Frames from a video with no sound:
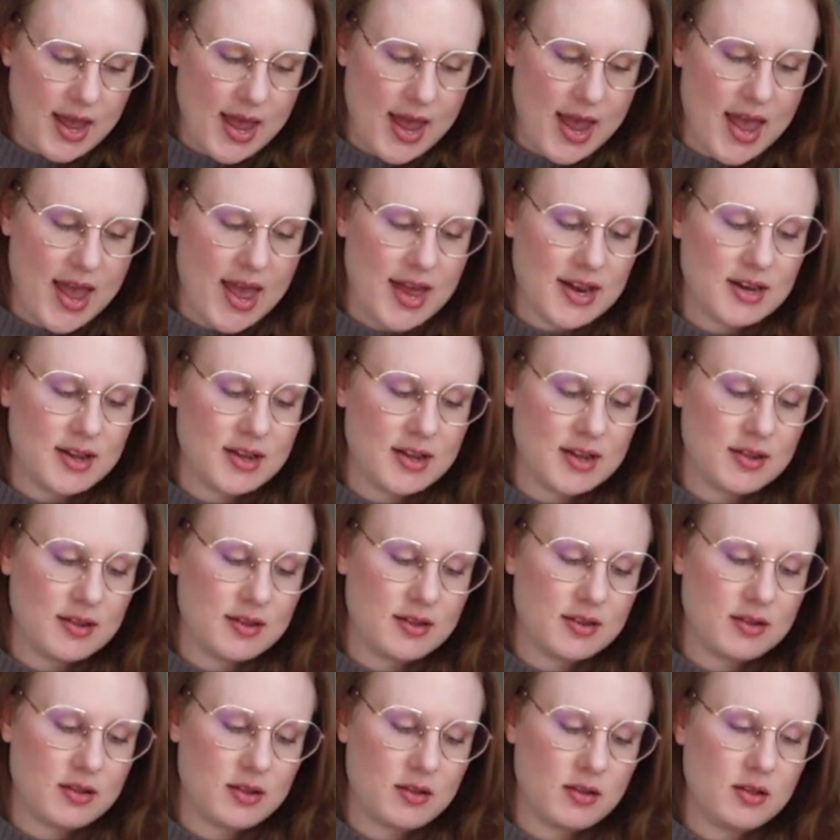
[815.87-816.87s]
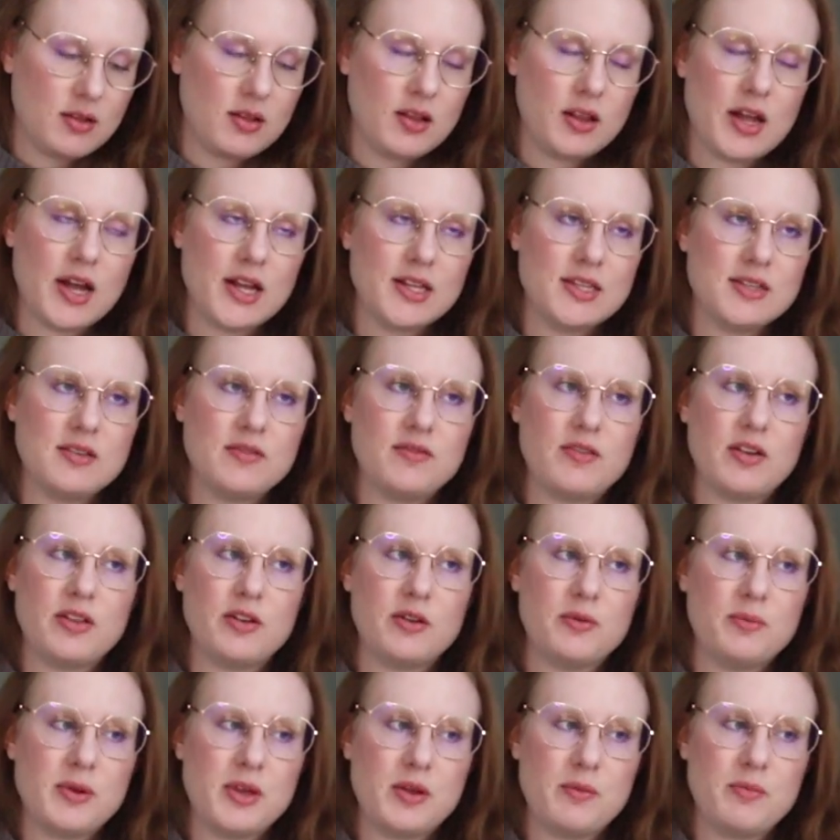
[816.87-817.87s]
And lots of
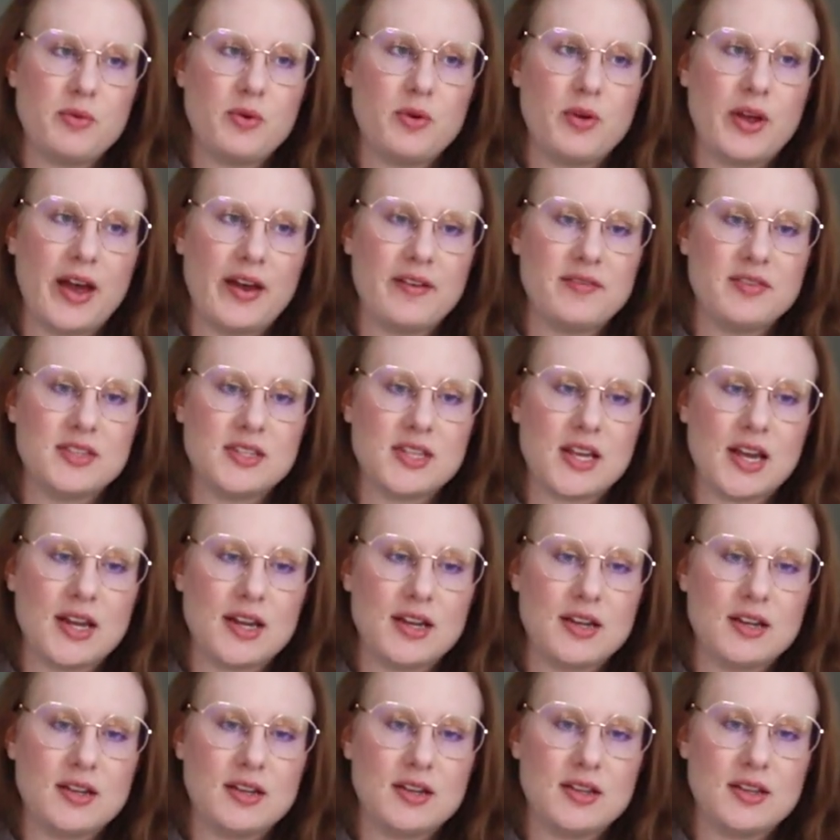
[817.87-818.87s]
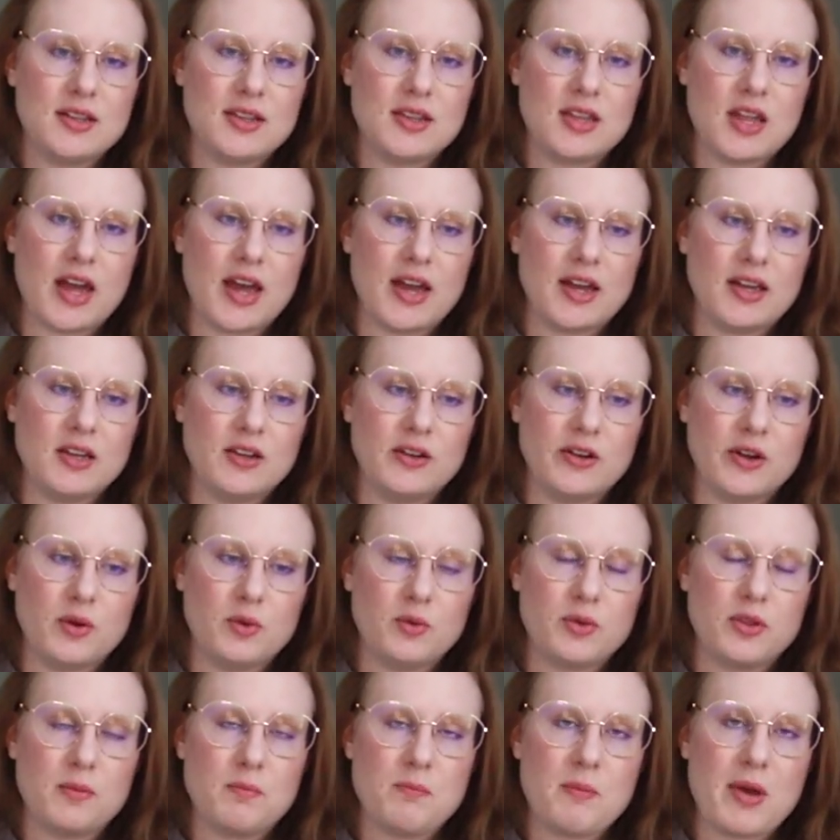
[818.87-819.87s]
other people have said that,
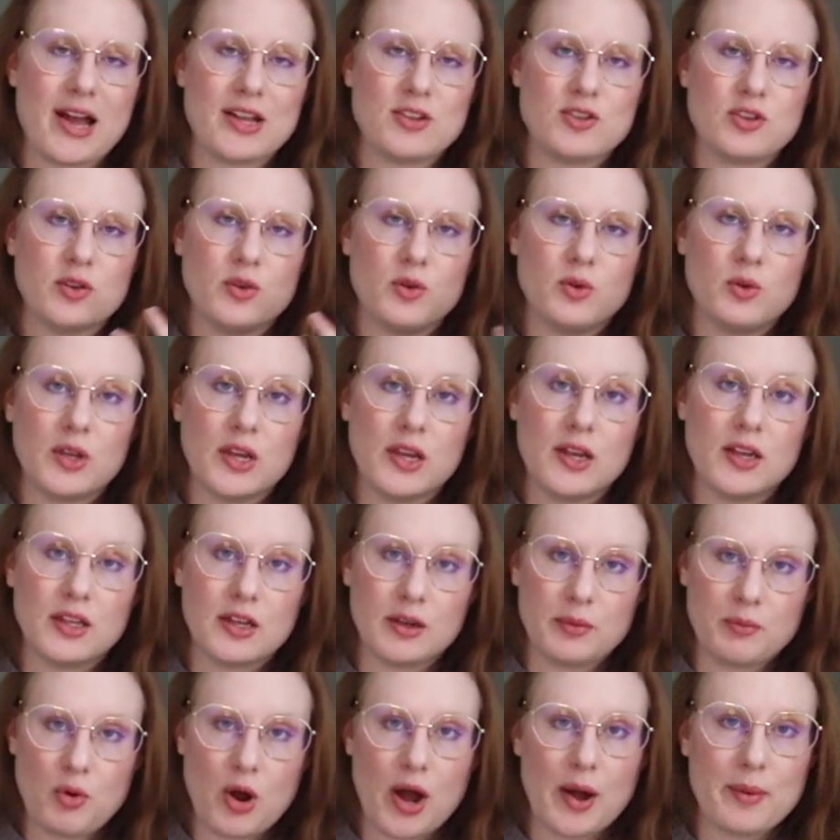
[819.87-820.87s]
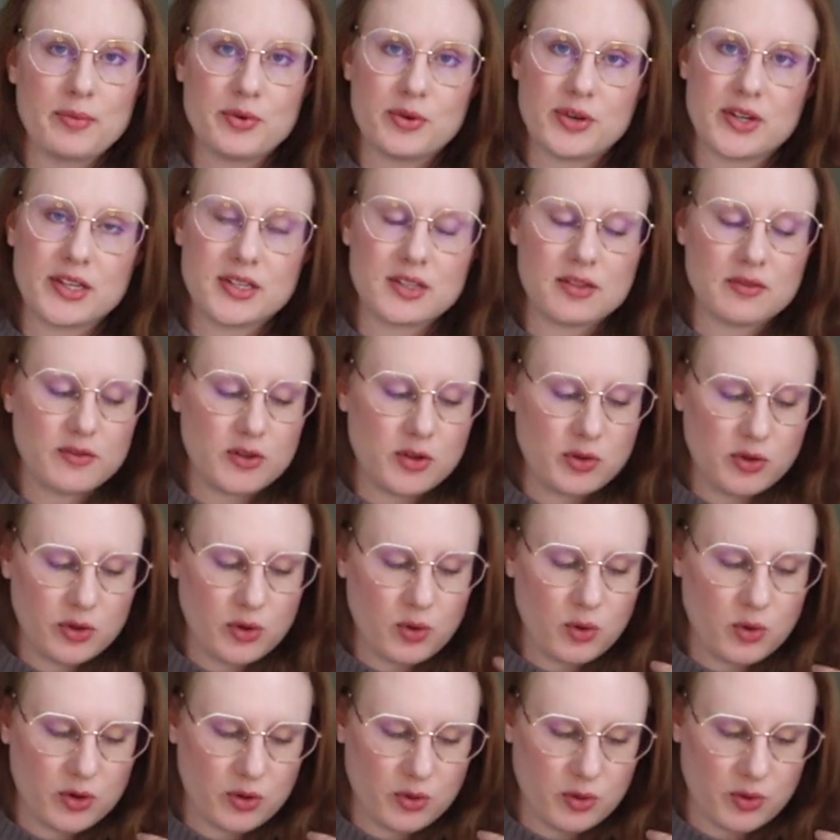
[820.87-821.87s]
the magical healing properties of
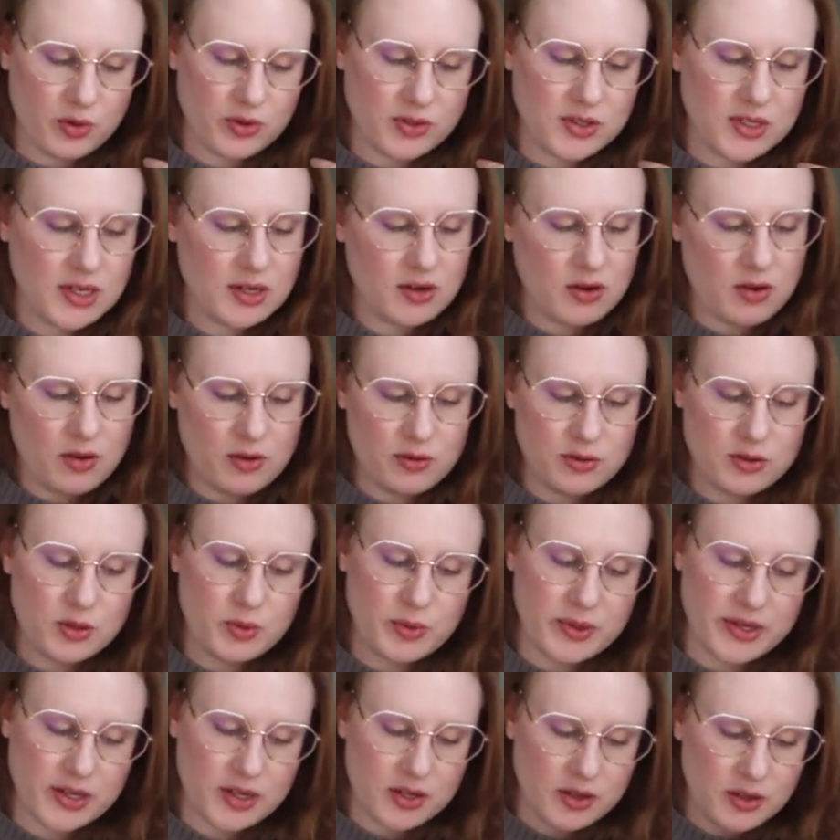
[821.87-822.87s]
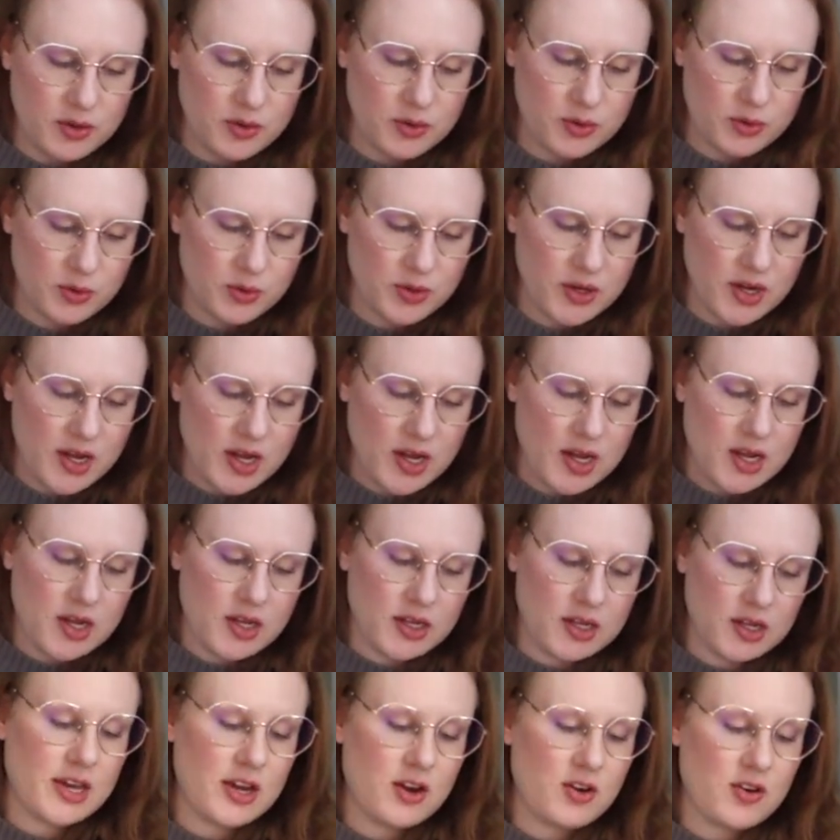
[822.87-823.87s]
unicorn horns can also include
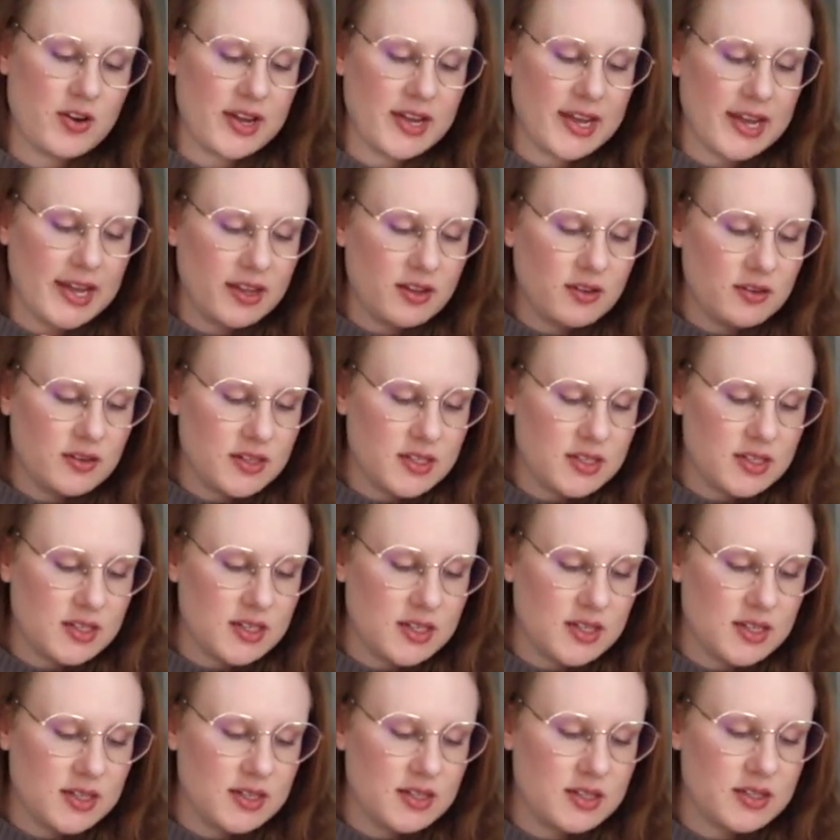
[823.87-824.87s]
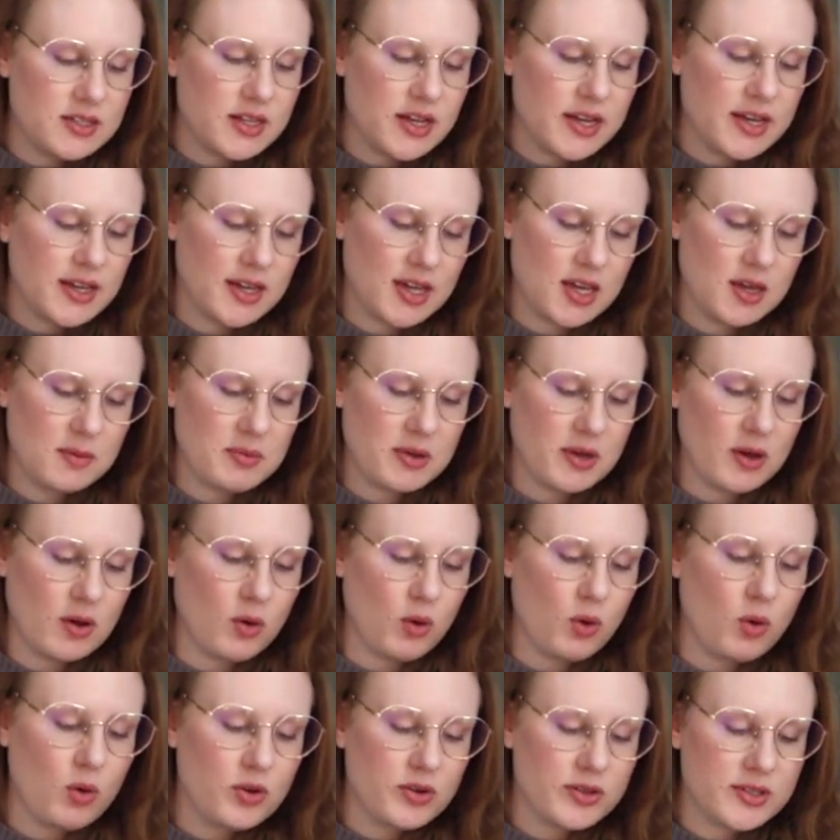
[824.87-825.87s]
curing illnesses, keeping a
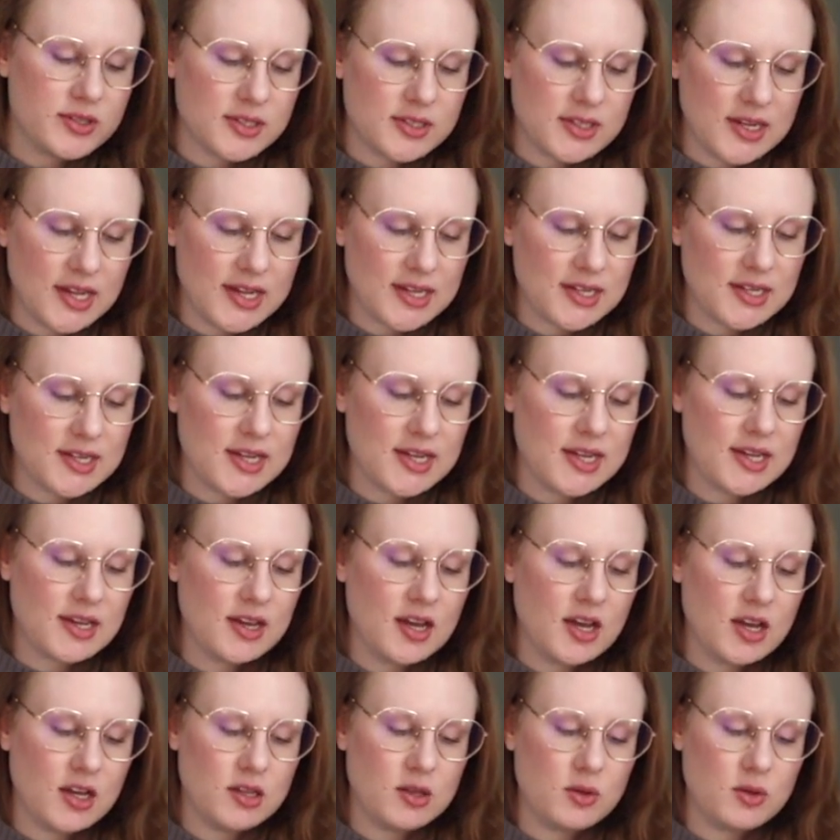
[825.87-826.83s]
horse standing.